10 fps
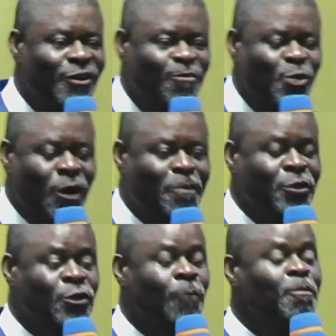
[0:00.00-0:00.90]
or opposition.
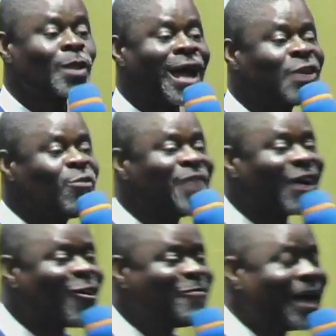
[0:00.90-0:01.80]
An
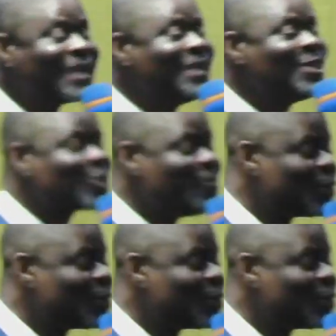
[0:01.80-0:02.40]
overcomer is somebody